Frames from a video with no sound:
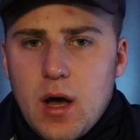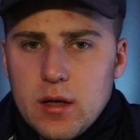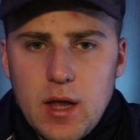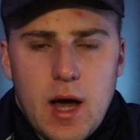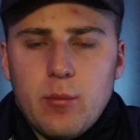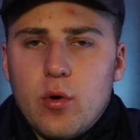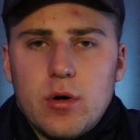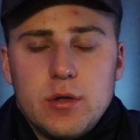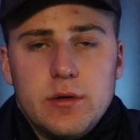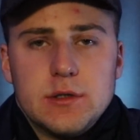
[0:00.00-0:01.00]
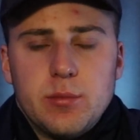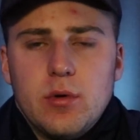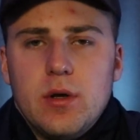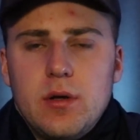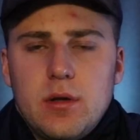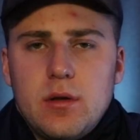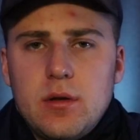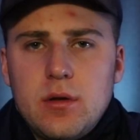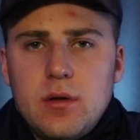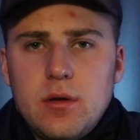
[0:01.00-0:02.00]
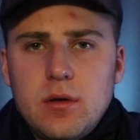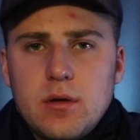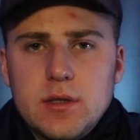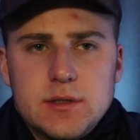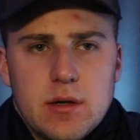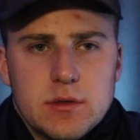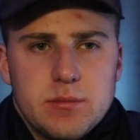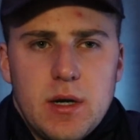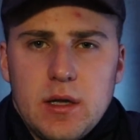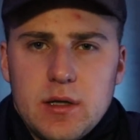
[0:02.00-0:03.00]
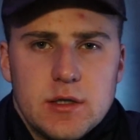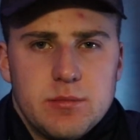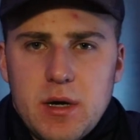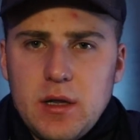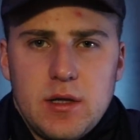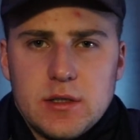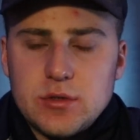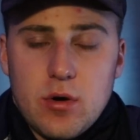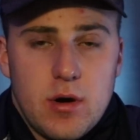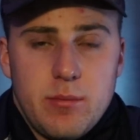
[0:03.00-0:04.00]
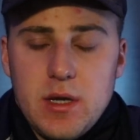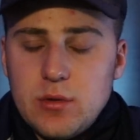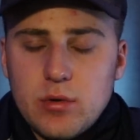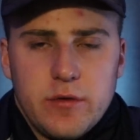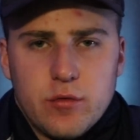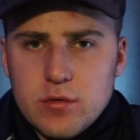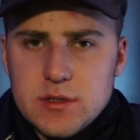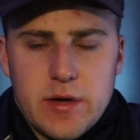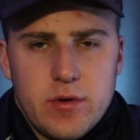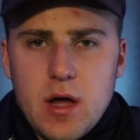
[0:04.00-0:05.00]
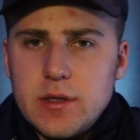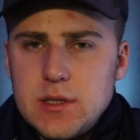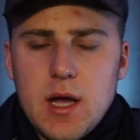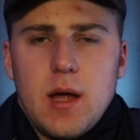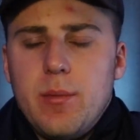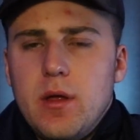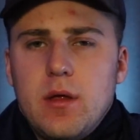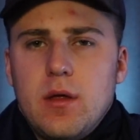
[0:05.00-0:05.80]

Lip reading: A lot more to this point. Because there's many things thrown at me 24/7 all the time.